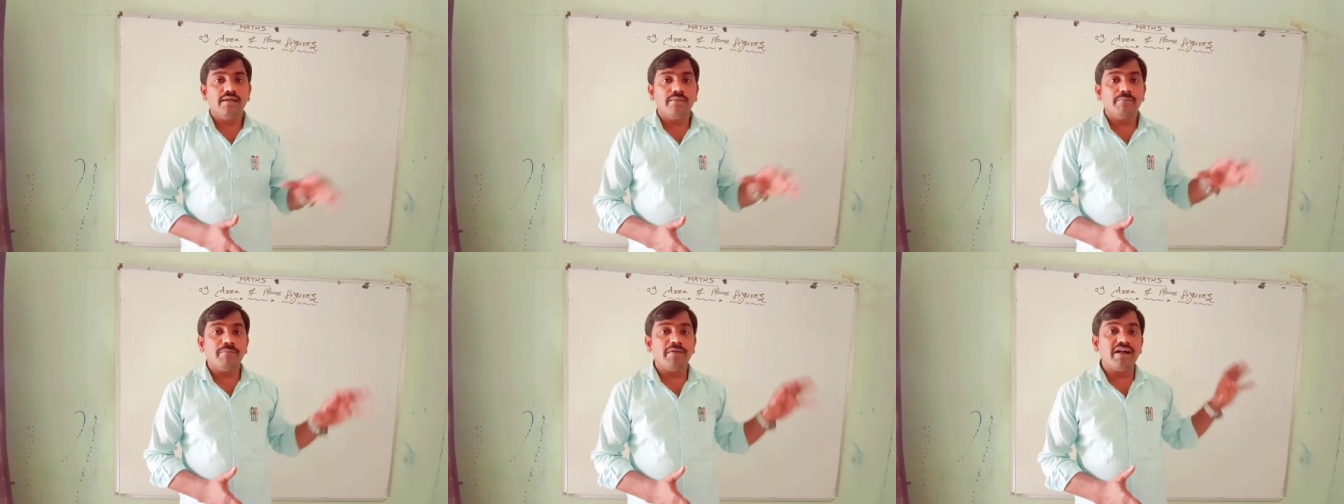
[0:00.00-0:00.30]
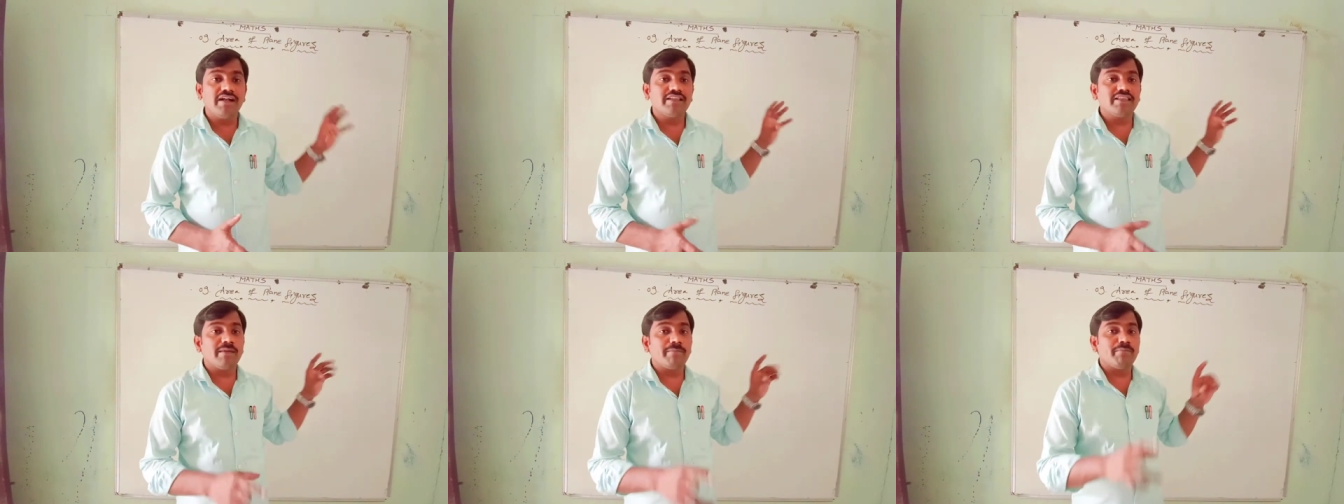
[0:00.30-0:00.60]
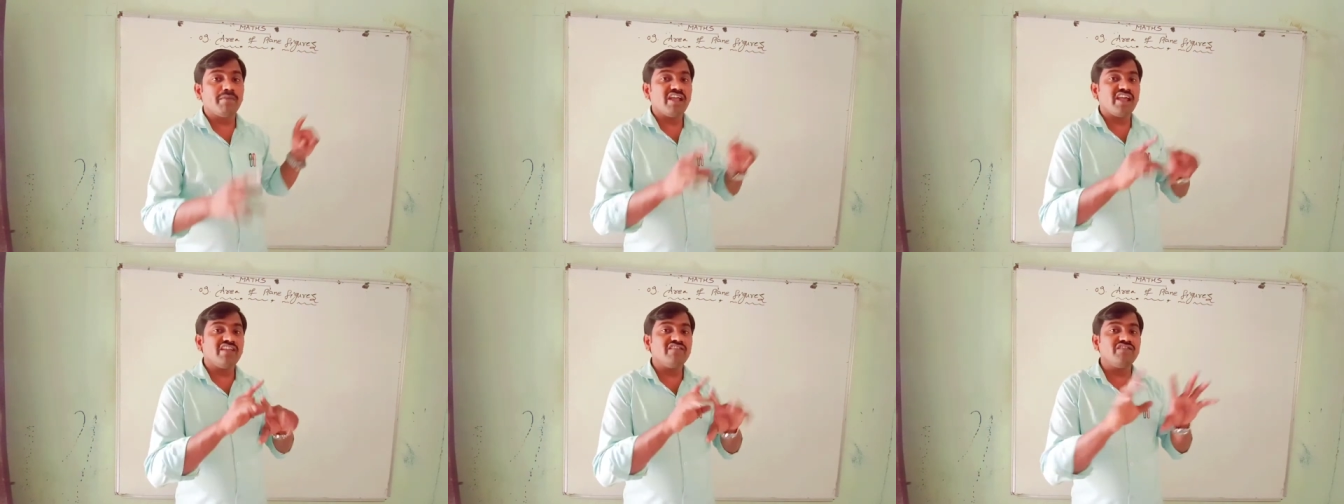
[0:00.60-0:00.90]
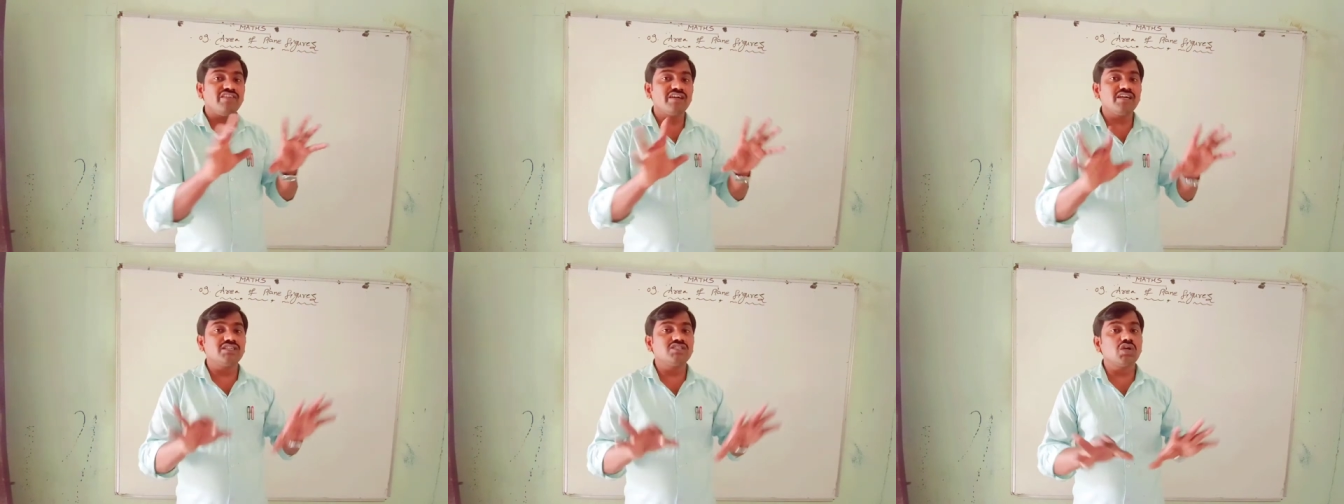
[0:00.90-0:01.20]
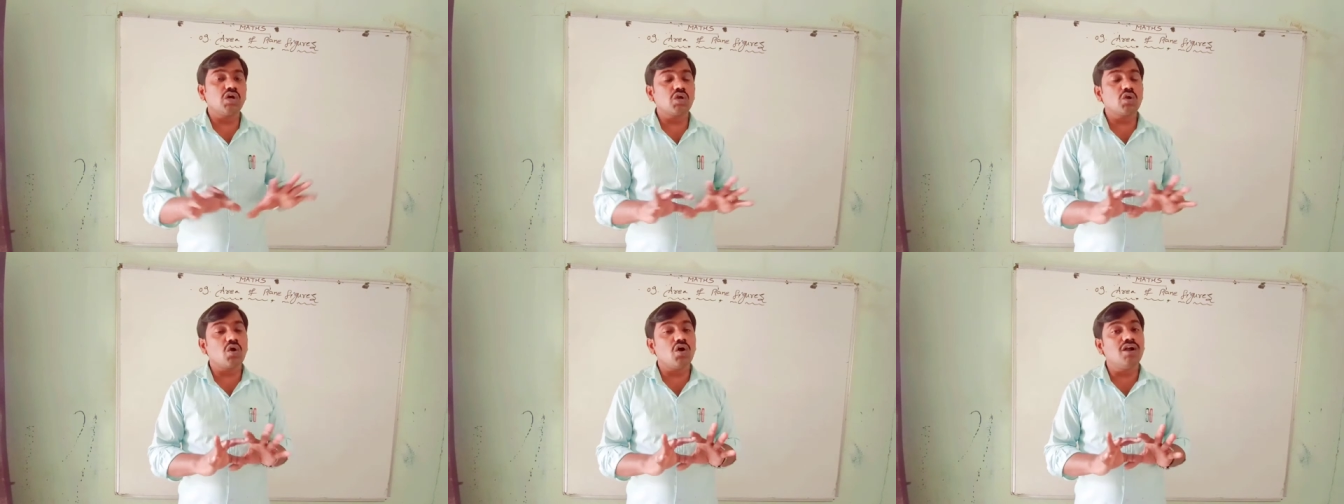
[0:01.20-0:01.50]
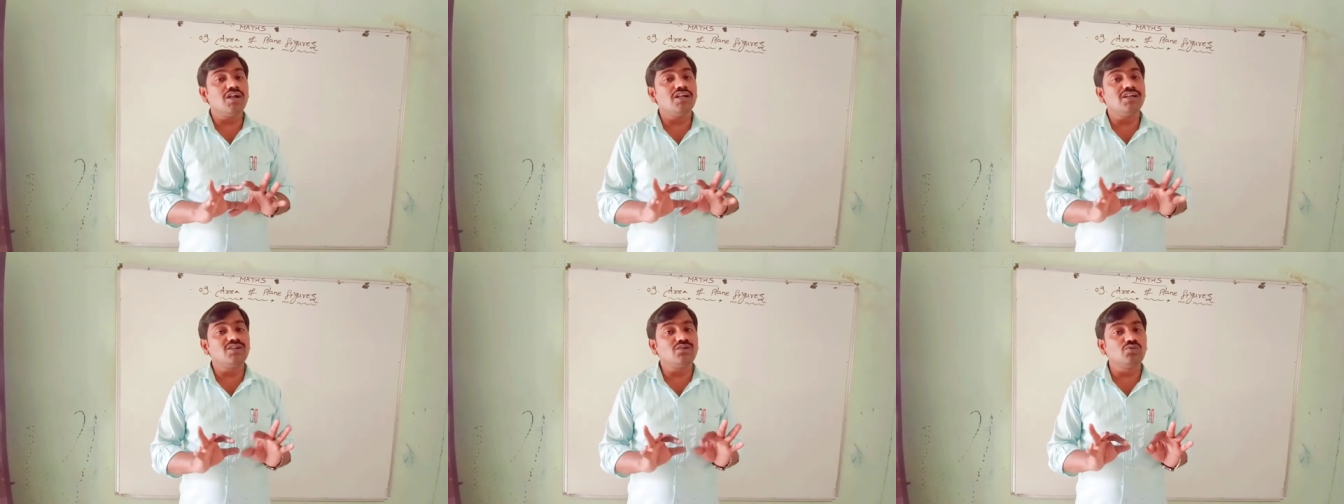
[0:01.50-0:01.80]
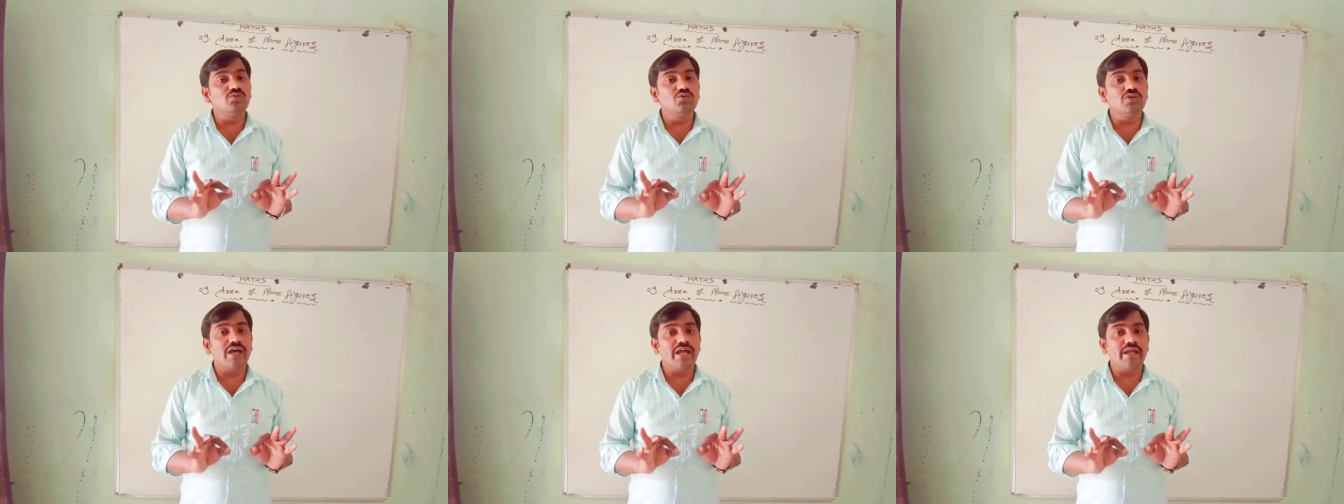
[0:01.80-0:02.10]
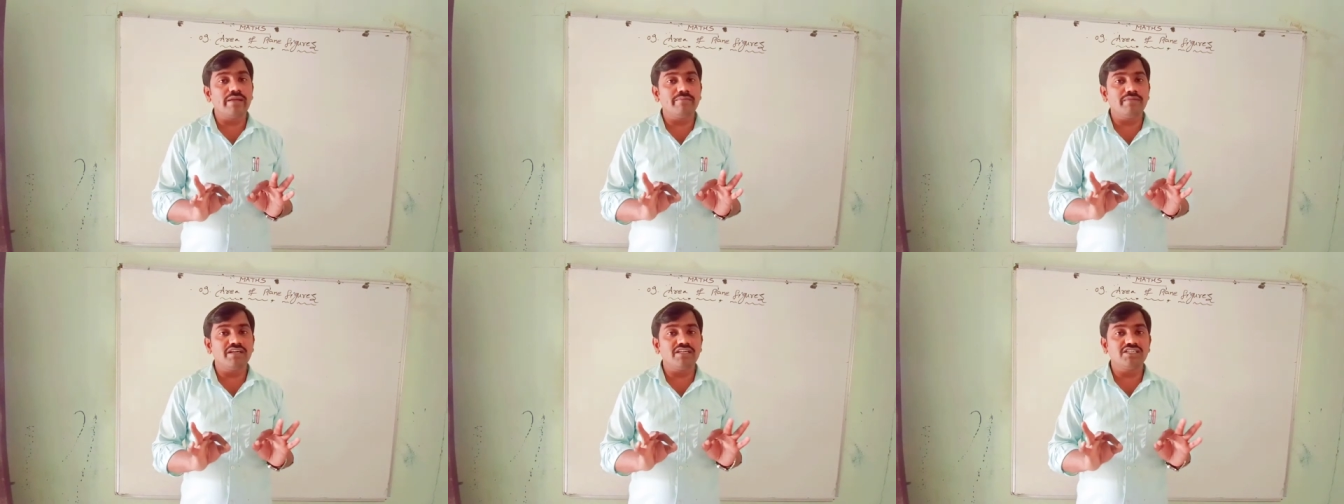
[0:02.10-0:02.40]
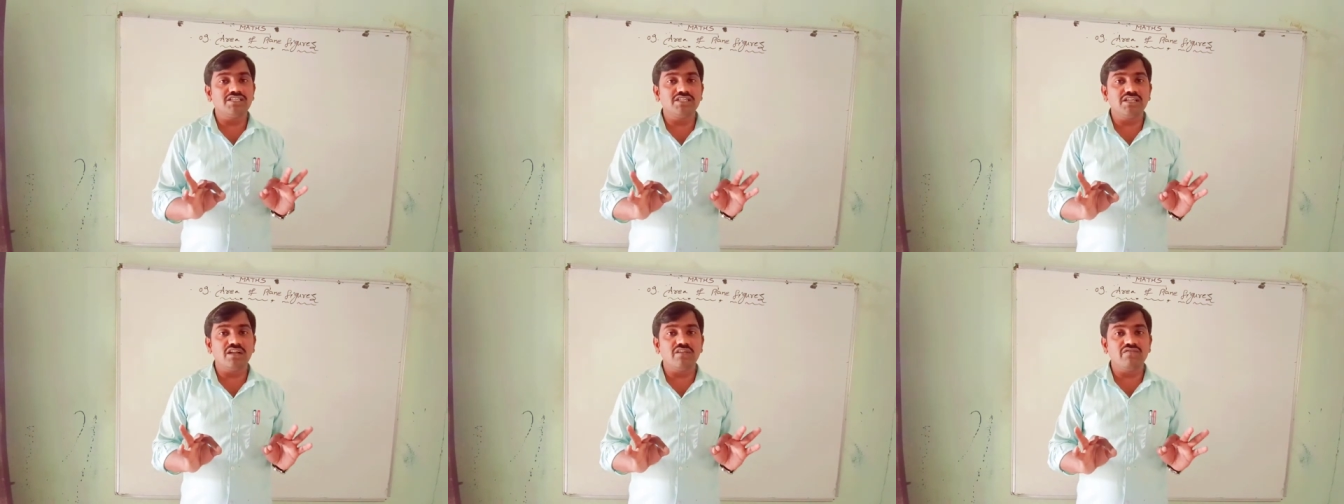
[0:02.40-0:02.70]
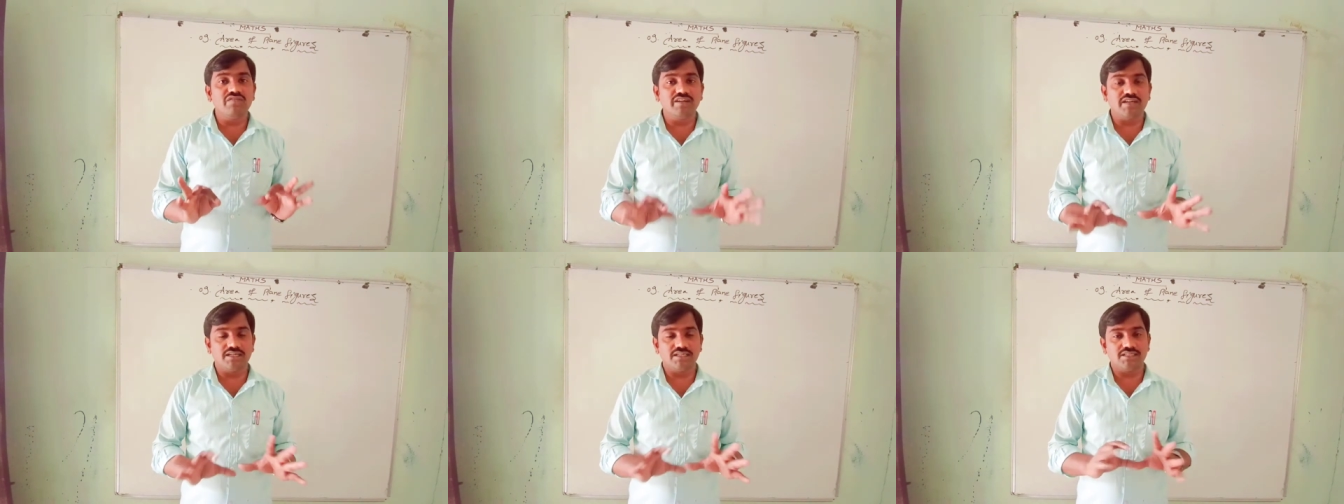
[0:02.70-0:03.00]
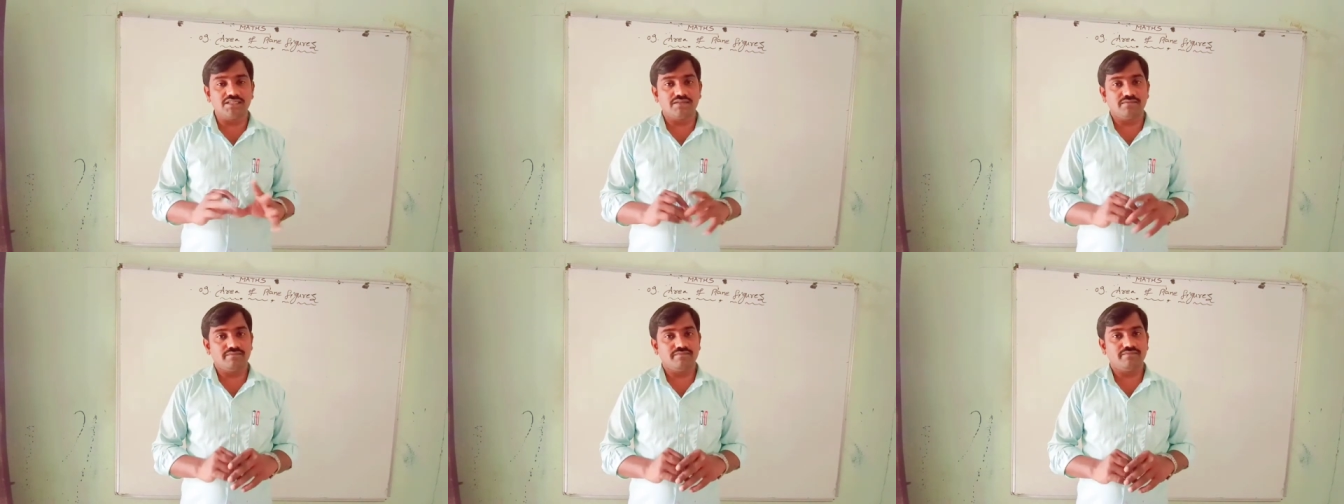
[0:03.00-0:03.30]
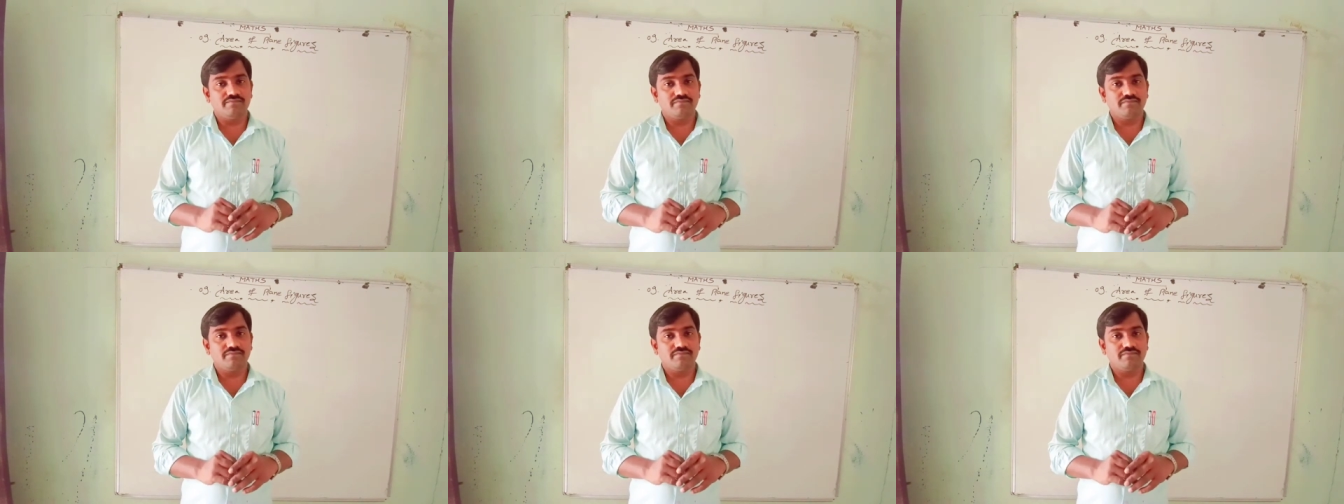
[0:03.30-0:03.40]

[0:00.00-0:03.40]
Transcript: but the plane figures are called two-dimensional figures.